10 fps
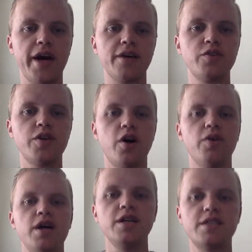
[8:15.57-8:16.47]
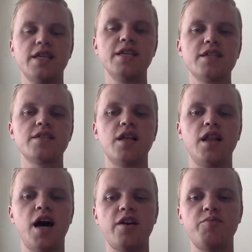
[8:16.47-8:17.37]
Ready? Okay, so
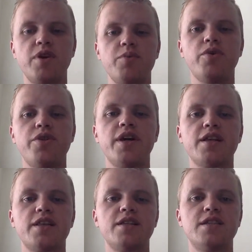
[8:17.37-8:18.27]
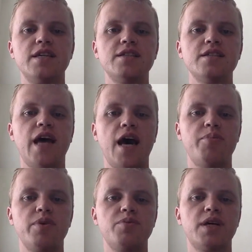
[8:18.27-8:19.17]
seasons, a lot of people think that seasons
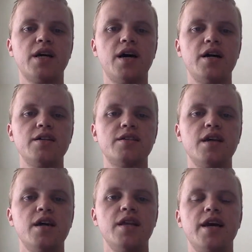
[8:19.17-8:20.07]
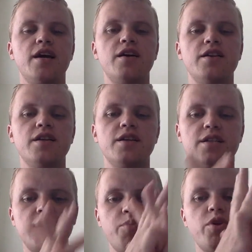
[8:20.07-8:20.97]
happen because
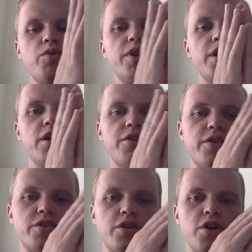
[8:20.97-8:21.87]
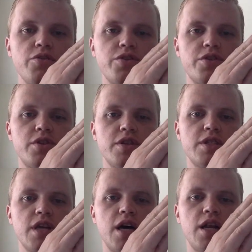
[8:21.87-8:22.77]
it's summer when the Earth is closer to the
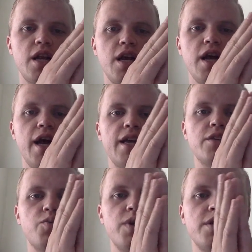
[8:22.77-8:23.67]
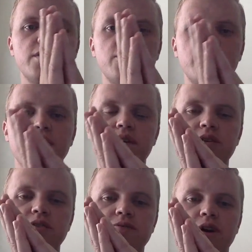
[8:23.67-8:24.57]
sun, and it's winter when the Earth
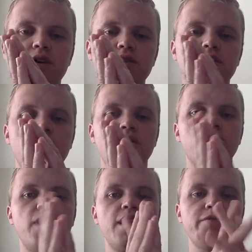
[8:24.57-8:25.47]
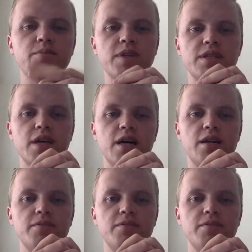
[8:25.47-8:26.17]
is farther away from the sun.